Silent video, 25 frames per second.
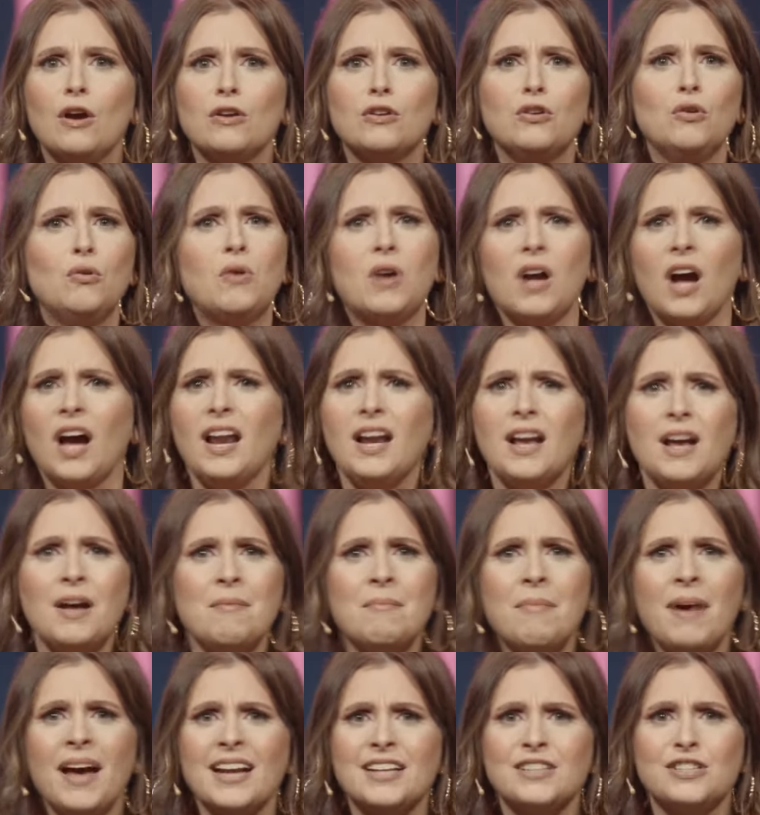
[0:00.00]
you gotta
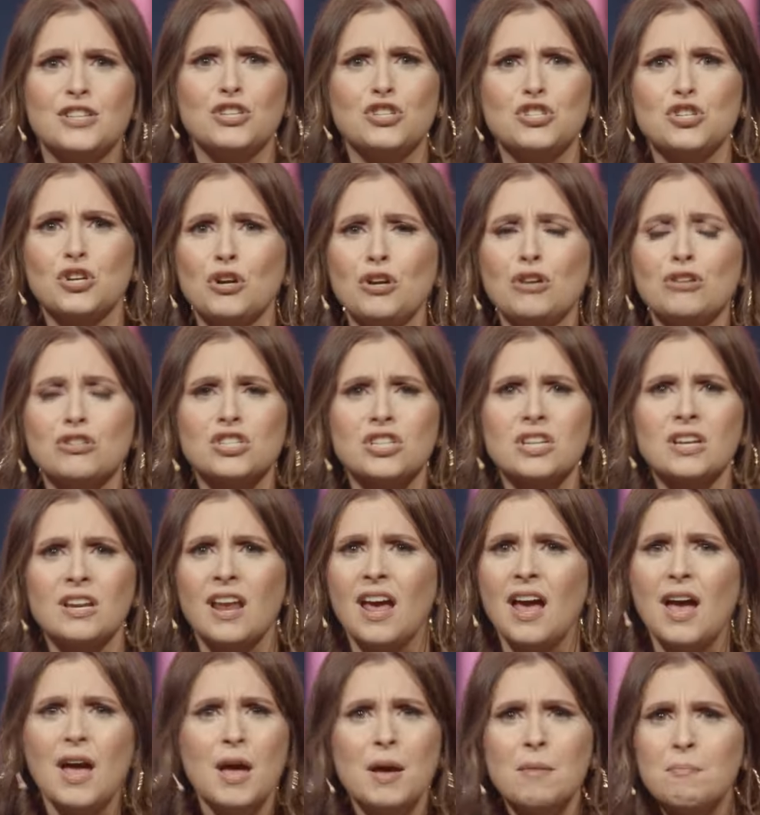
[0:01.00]
come back to church and
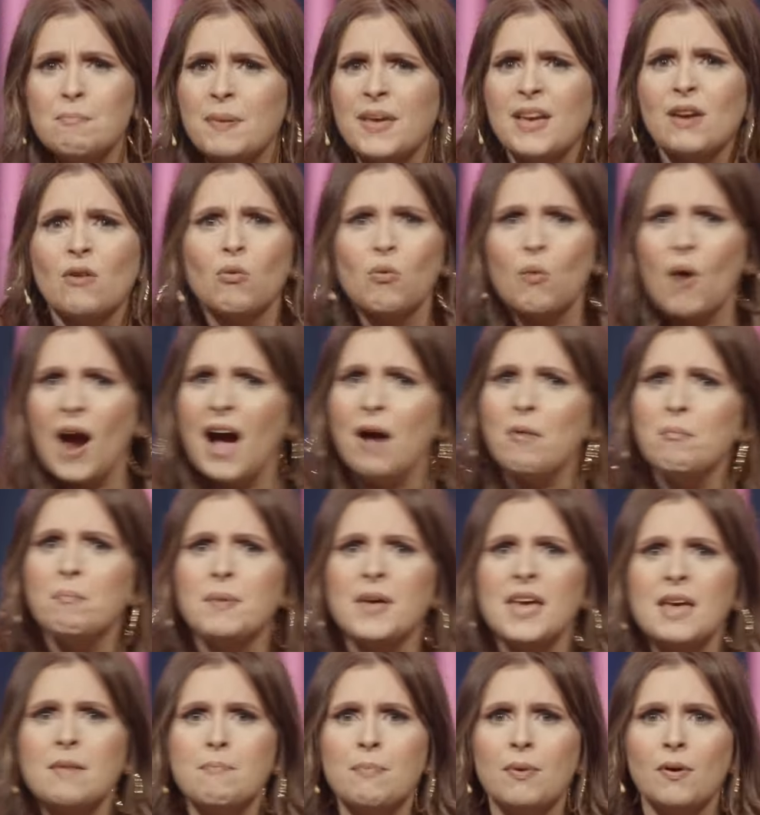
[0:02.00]
be around
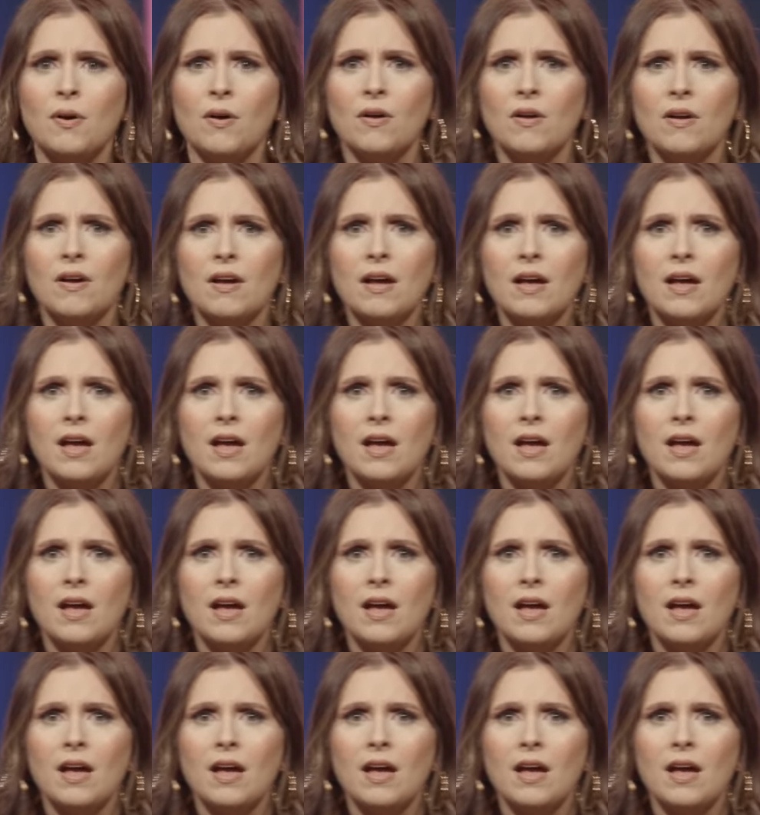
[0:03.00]
people.